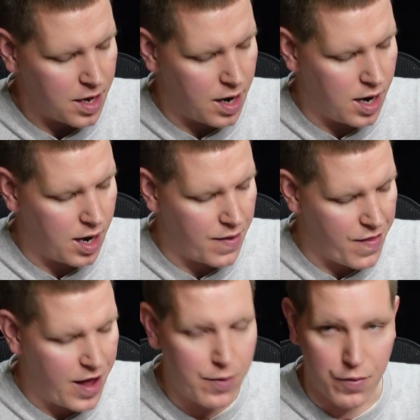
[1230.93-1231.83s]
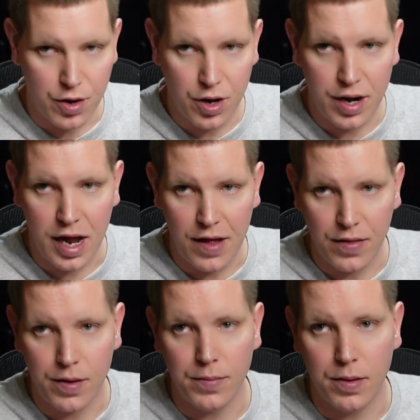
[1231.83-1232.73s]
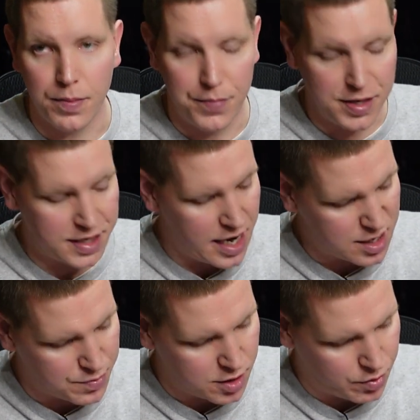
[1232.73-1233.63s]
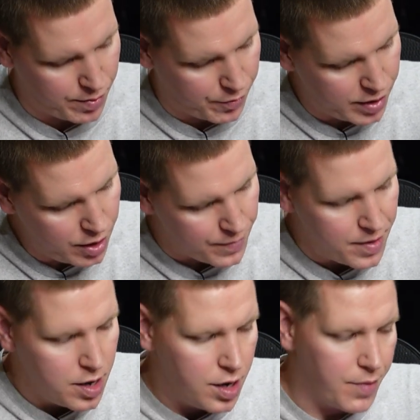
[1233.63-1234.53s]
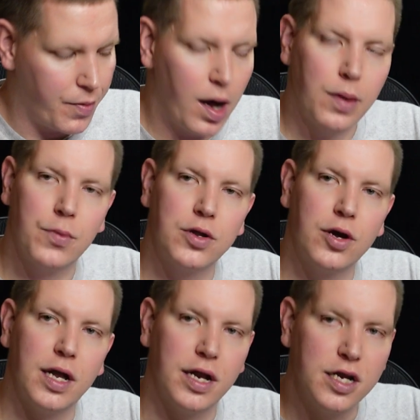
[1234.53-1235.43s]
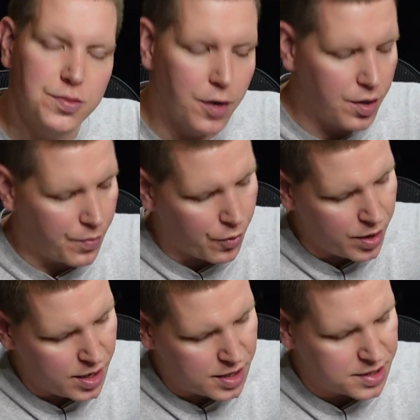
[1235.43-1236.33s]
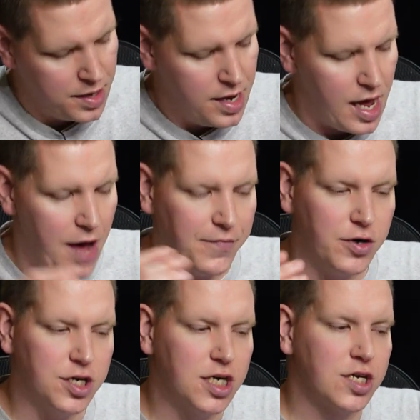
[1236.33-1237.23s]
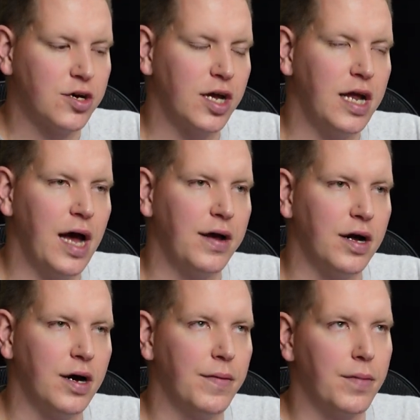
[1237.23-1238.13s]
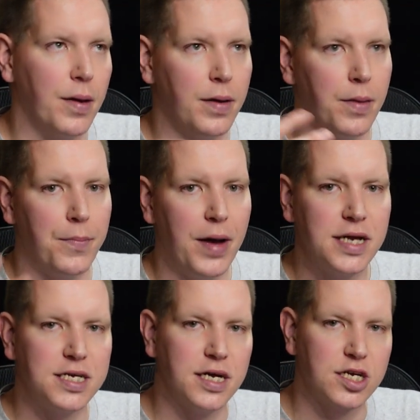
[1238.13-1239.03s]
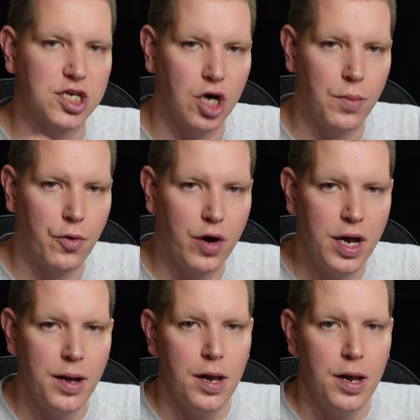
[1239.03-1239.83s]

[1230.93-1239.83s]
they run at PCI Express 3.0. The problem when you get to this motherboard is, if you're just looking at the basic summary,